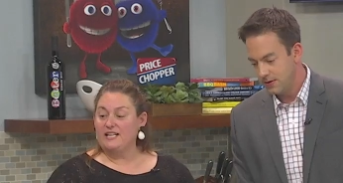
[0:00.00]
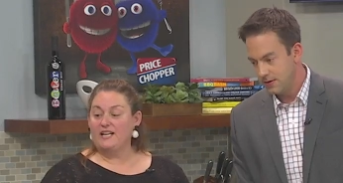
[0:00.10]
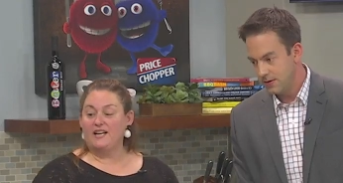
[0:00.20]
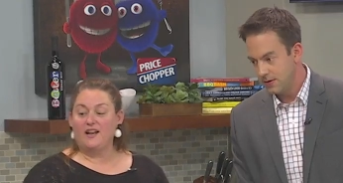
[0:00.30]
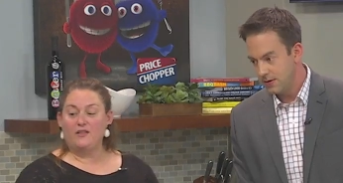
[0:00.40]
Speaker 1: And
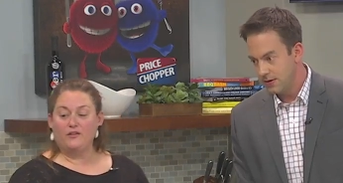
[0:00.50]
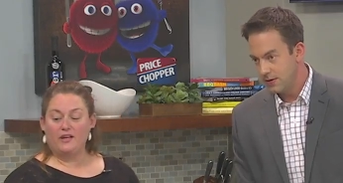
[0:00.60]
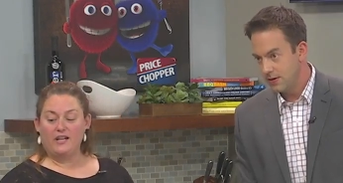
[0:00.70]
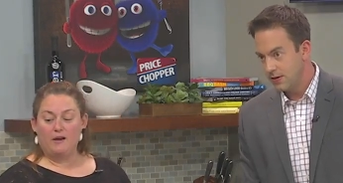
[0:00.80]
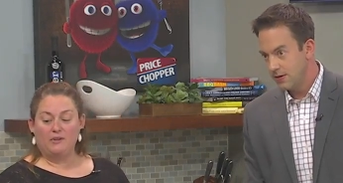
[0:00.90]
another thing that
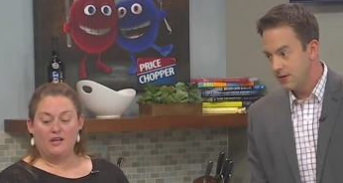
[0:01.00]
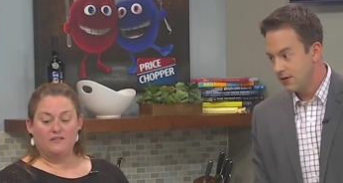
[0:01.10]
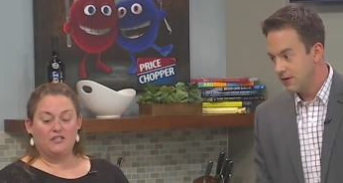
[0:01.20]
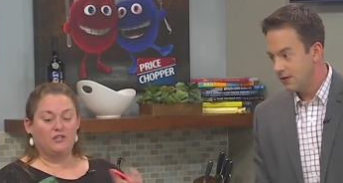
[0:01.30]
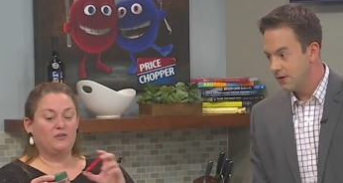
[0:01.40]
Emma loves to
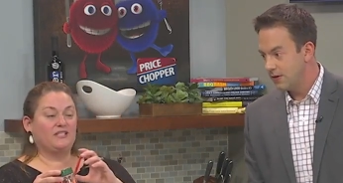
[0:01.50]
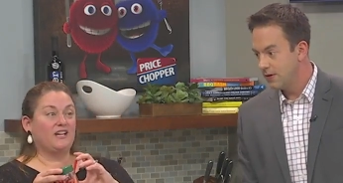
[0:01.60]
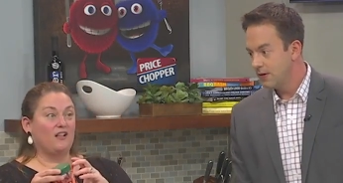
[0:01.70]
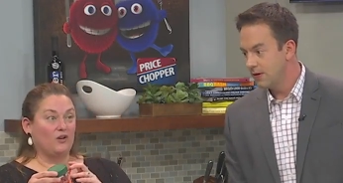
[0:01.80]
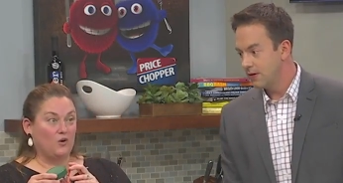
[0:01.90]
do is to
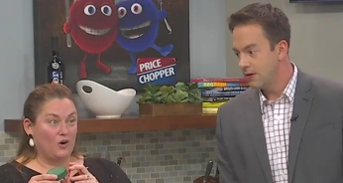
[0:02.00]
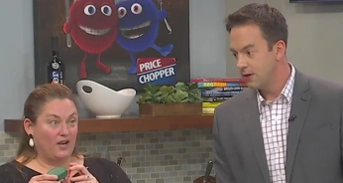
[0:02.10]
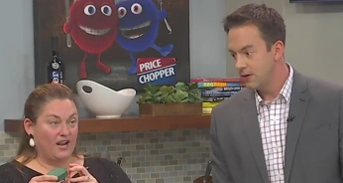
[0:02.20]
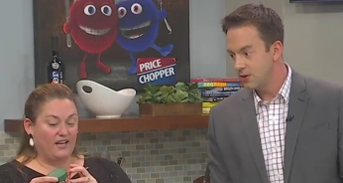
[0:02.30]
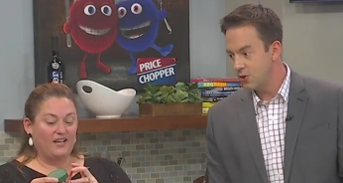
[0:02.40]
color
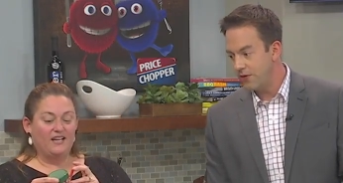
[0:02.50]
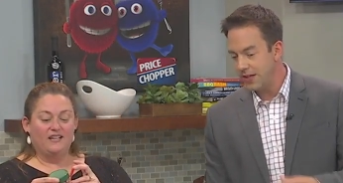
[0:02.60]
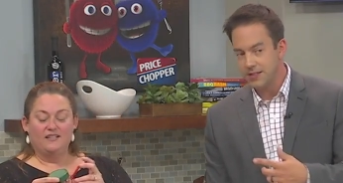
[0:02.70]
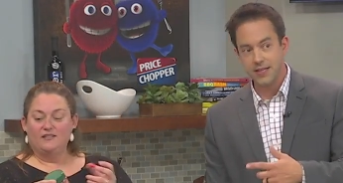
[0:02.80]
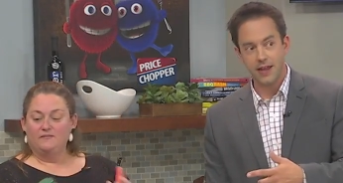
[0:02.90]
coordinate.
Speaker 2: So if you didn't
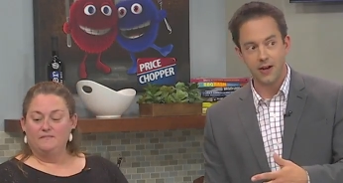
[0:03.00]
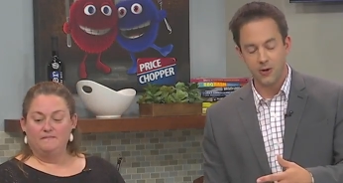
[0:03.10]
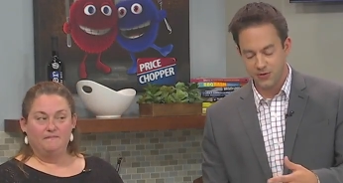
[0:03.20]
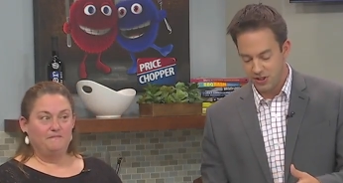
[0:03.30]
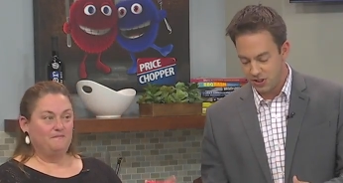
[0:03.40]
see that at home, she
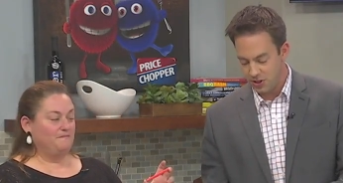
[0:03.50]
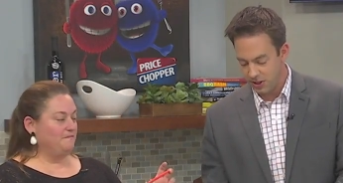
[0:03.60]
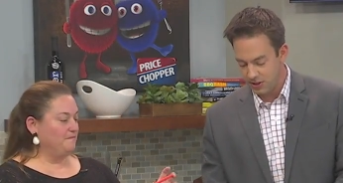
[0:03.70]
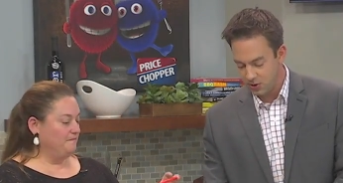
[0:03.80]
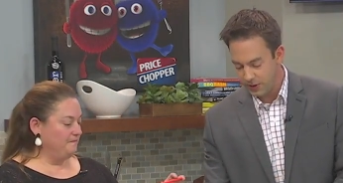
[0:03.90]
just took the
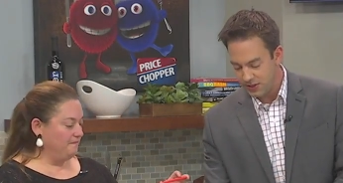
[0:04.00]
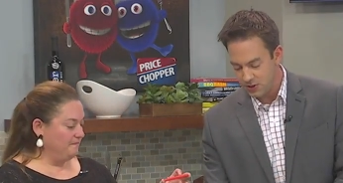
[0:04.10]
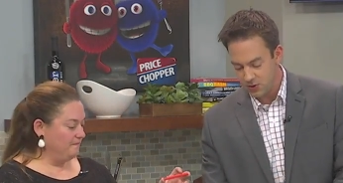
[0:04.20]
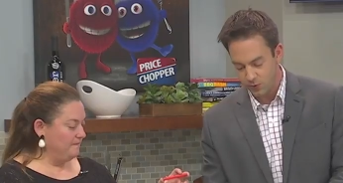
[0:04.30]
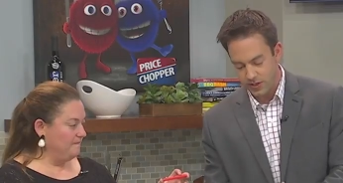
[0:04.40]
tweezers,
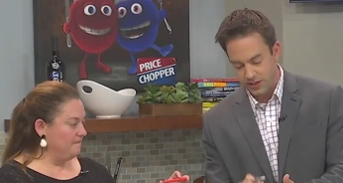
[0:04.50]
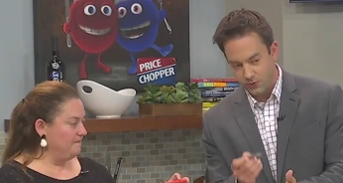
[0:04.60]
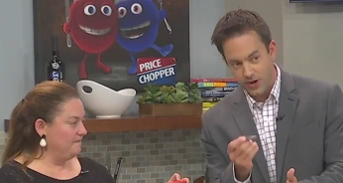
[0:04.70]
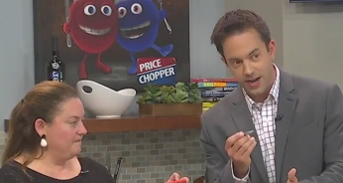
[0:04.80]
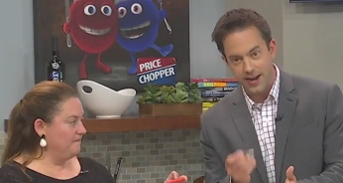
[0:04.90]
went mm -hmm.
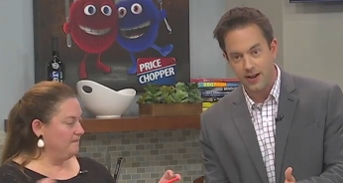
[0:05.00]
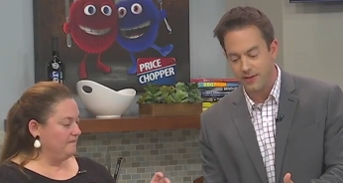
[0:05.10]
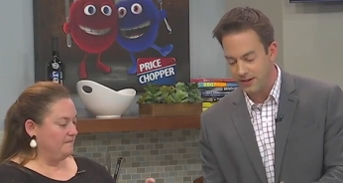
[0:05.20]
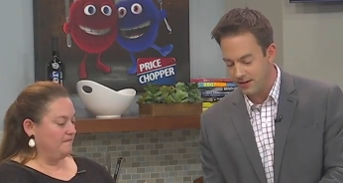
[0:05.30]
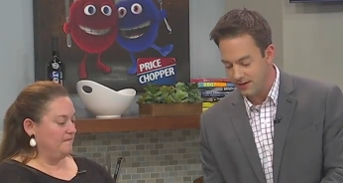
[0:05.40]
right down the
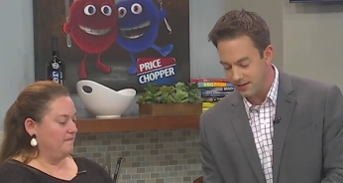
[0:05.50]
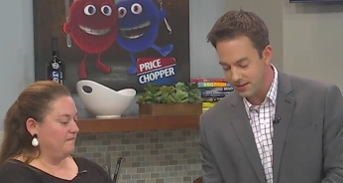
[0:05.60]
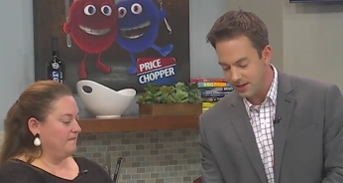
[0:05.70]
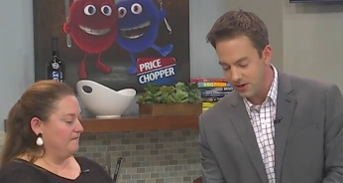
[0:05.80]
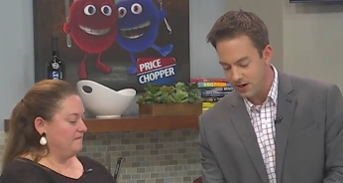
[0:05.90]
the
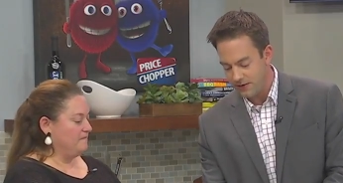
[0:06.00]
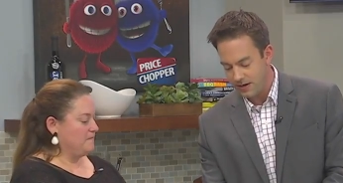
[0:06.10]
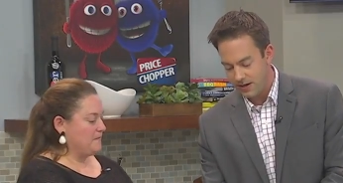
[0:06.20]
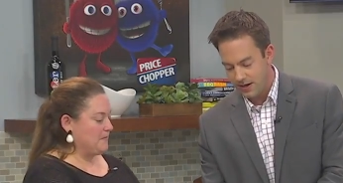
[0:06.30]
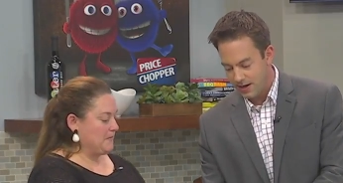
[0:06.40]
center of it,
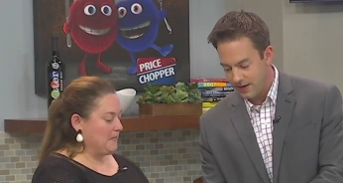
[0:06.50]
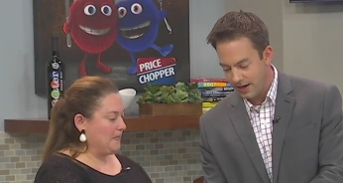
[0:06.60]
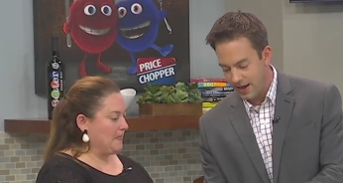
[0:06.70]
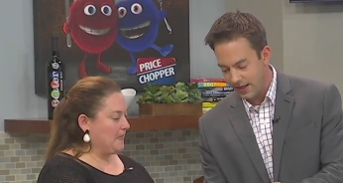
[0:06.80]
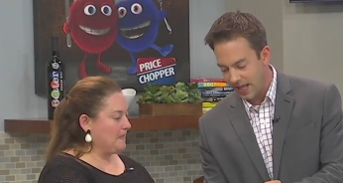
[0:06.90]
and then it kind
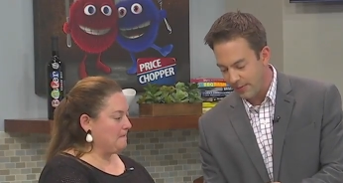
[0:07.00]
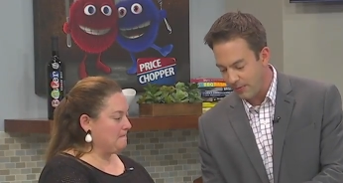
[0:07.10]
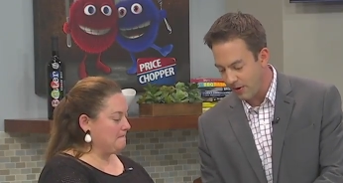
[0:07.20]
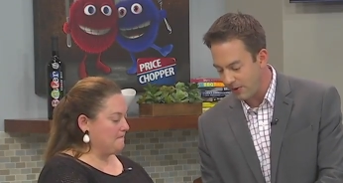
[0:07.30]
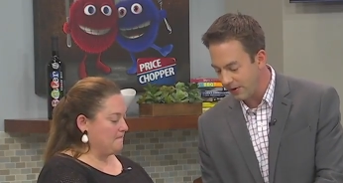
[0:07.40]
of came
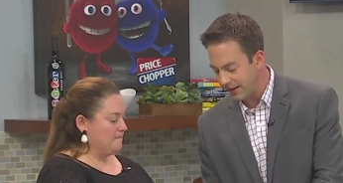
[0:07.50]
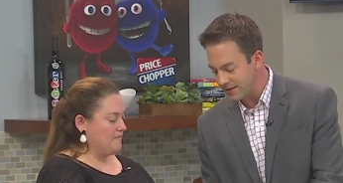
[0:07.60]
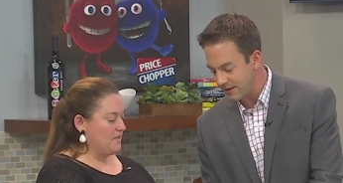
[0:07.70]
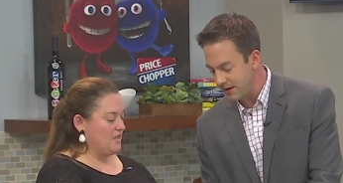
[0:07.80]
apart real easy there.